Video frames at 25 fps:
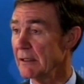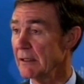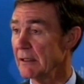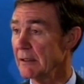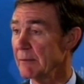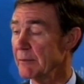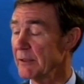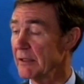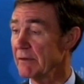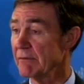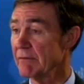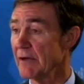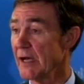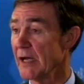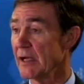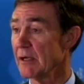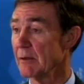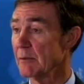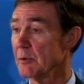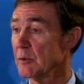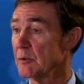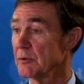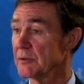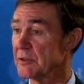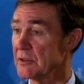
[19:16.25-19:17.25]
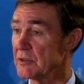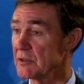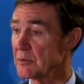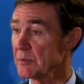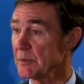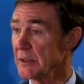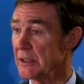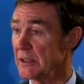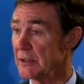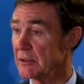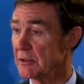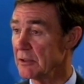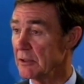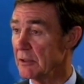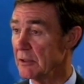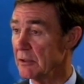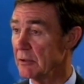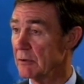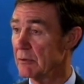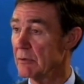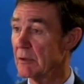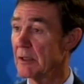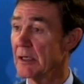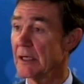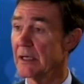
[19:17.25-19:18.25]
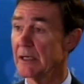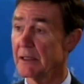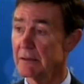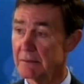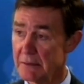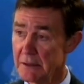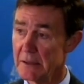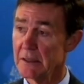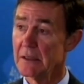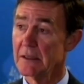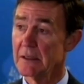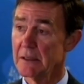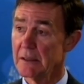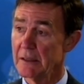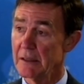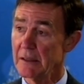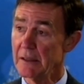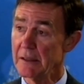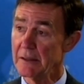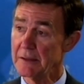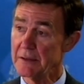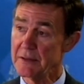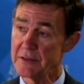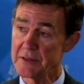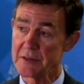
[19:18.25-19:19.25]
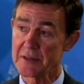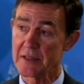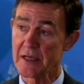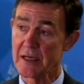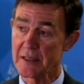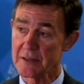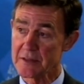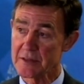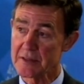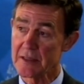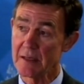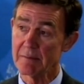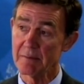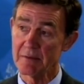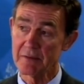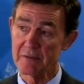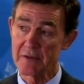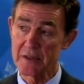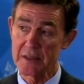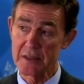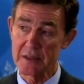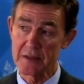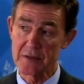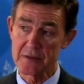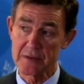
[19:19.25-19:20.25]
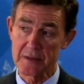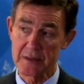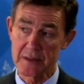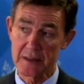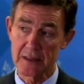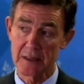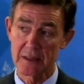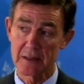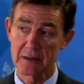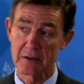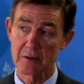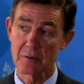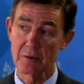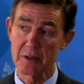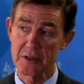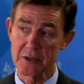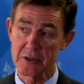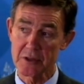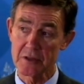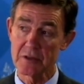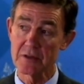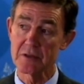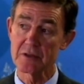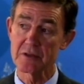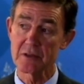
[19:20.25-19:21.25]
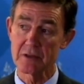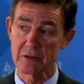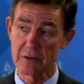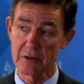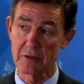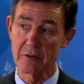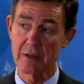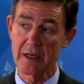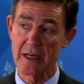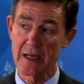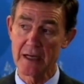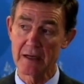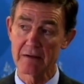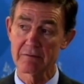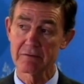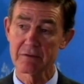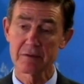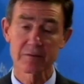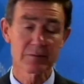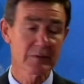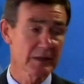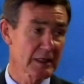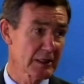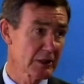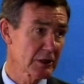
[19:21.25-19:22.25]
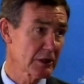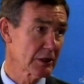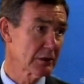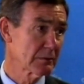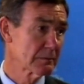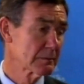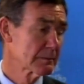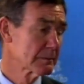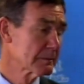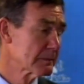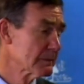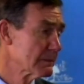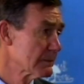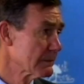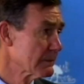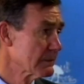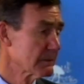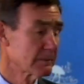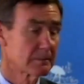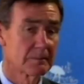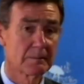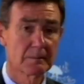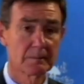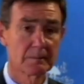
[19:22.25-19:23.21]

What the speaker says: I'll be available to speak to you and discuss some of these questions that you have. Thank you.